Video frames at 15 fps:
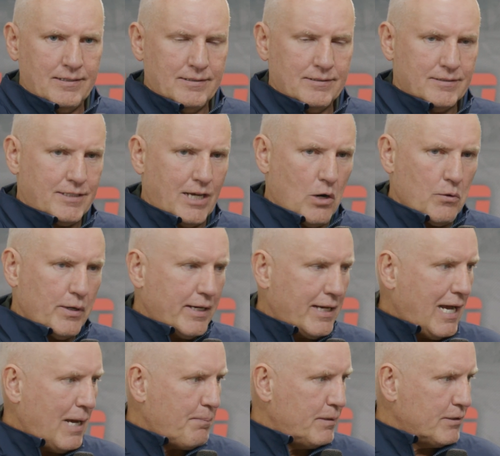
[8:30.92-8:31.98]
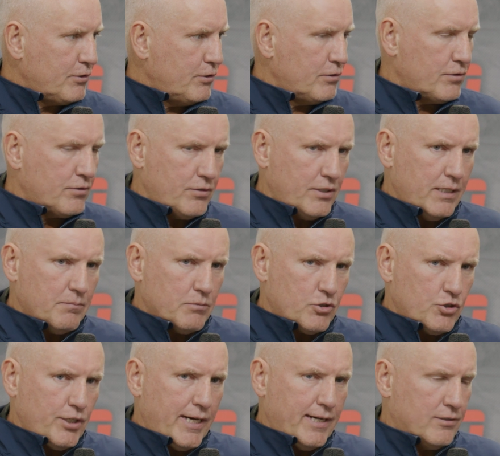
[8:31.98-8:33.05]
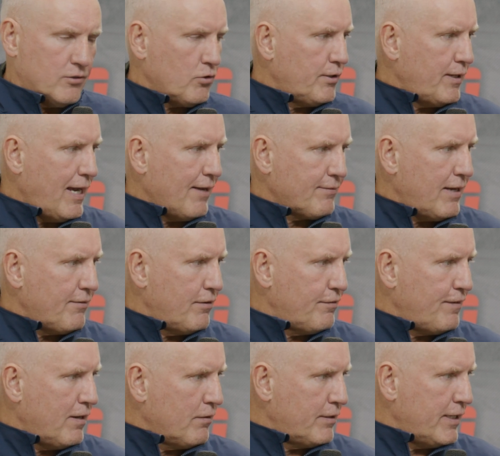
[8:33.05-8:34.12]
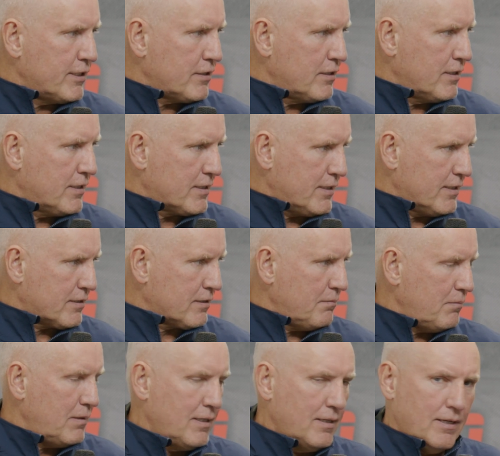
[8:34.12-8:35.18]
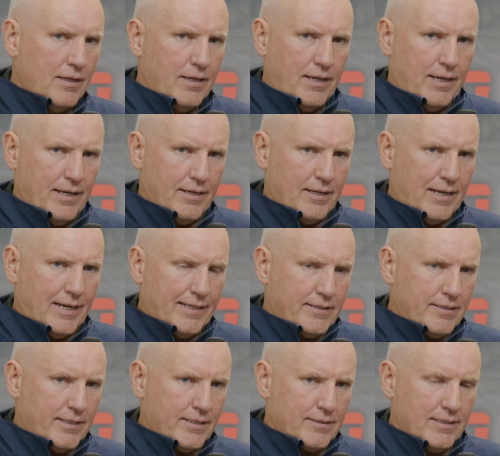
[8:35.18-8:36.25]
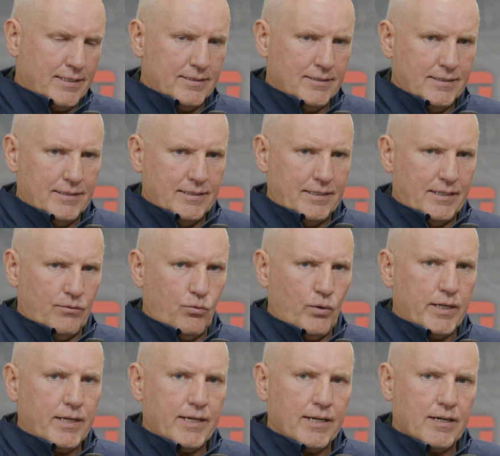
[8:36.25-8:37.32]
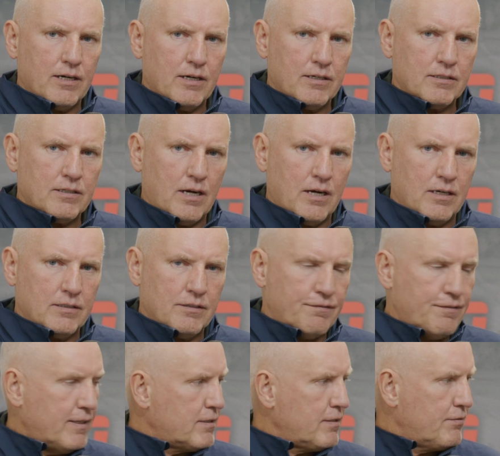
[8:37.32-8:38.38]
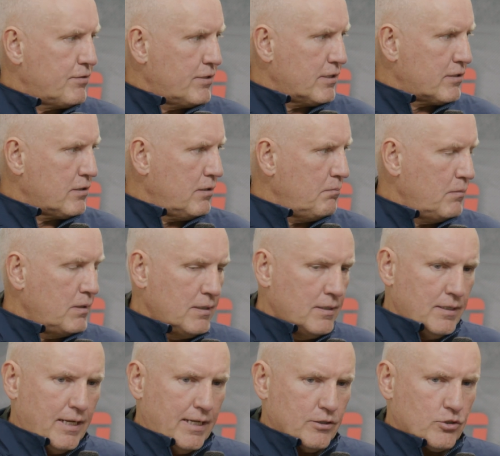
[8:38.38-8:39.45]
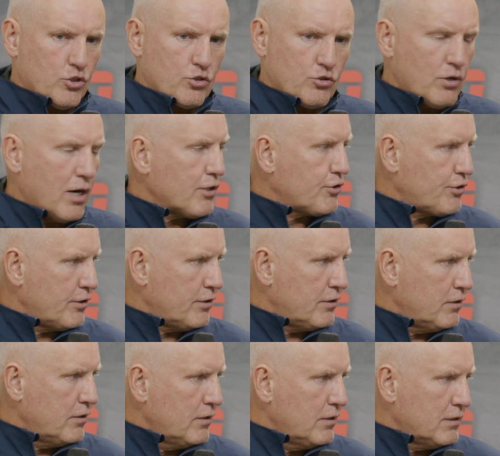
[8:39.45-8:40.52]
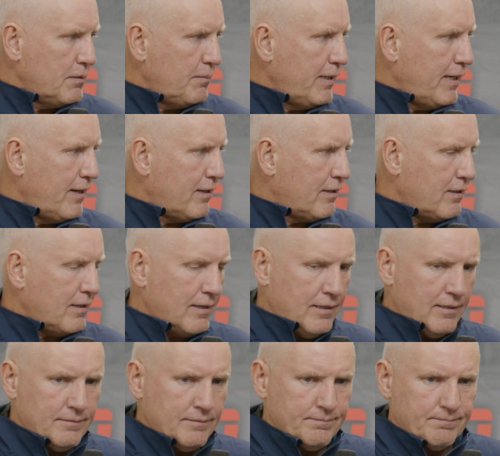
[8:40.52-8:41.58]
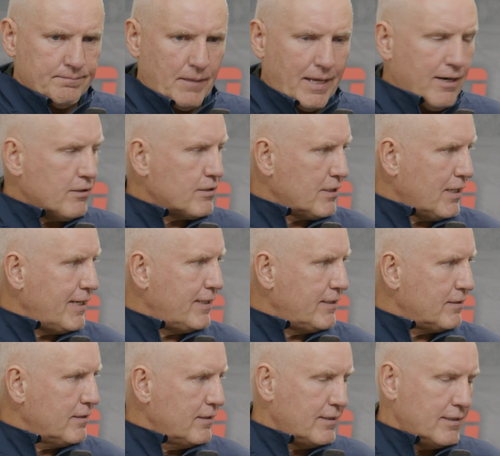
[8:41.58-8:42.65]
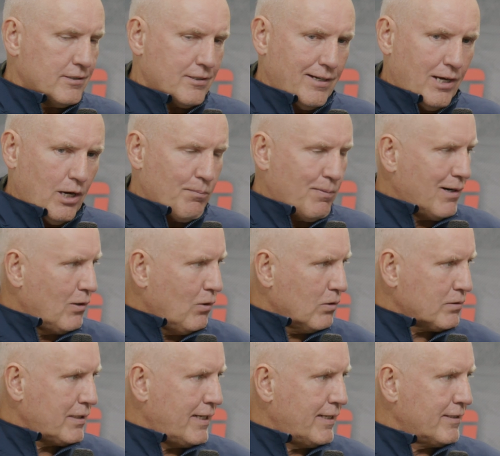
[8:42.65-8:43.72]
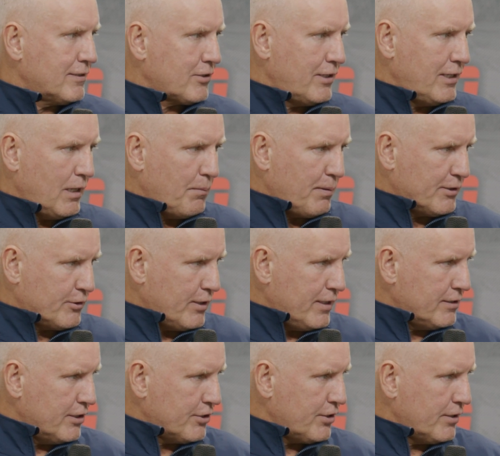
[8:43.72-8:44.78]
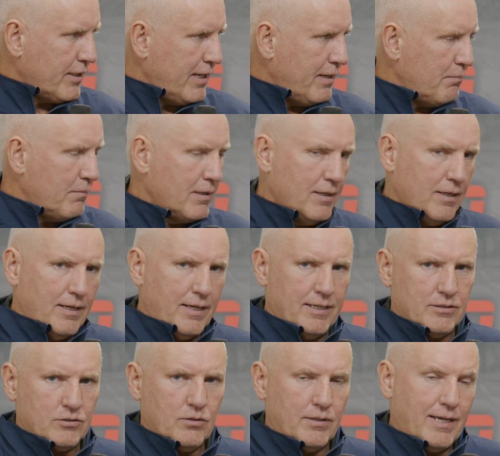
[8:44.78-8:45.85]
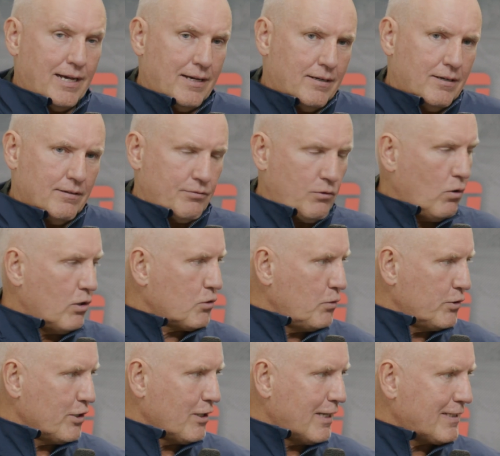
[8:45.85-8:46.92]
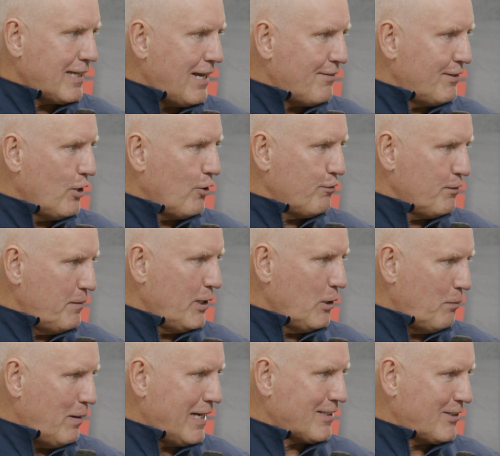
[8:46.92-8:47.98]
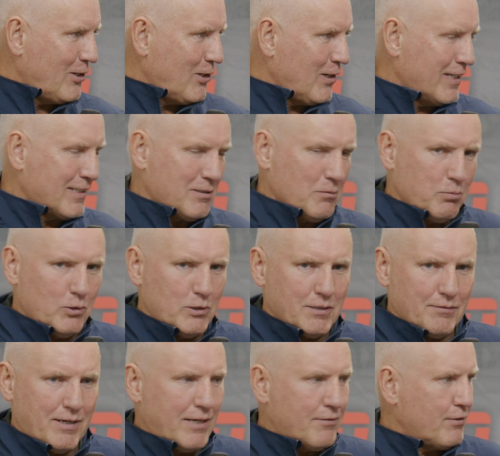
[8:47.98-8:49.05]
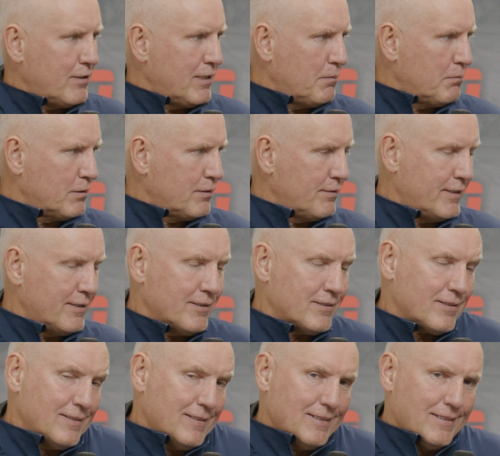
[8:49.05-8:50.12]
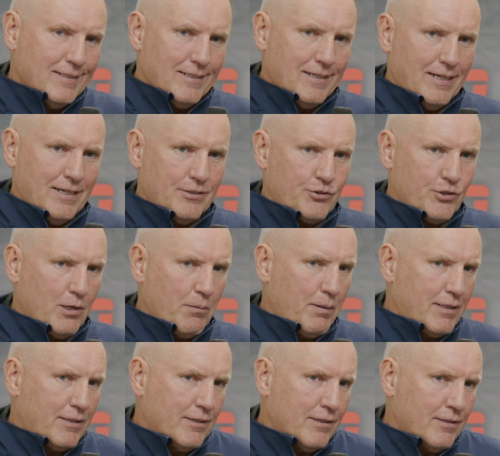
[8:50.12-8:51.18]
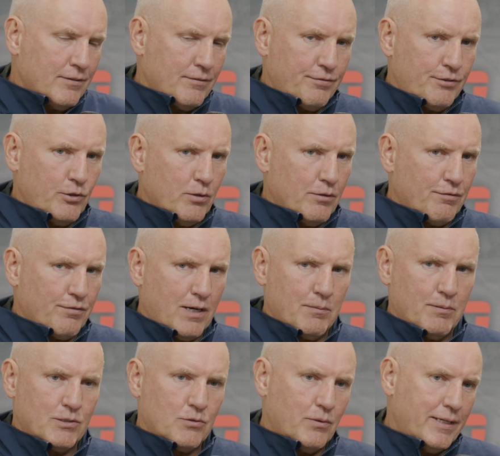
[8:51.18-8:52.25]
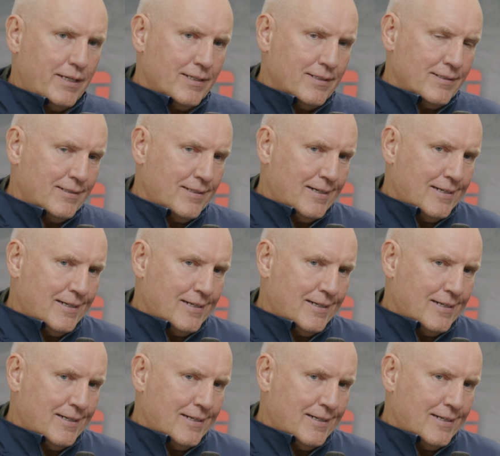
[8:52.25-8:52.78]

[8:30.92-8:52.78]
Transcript: Salary cap issues, teams change, so you have to have a foundation in the system. And I think that if we can get our defensive system and structure to be airtight, it's going to help our goaltending. It's going to help our transition game. And so, yeah, of course, would you like to have an alpha male back there like the Blues have had for a number of years? Sure, but they're few and far between. And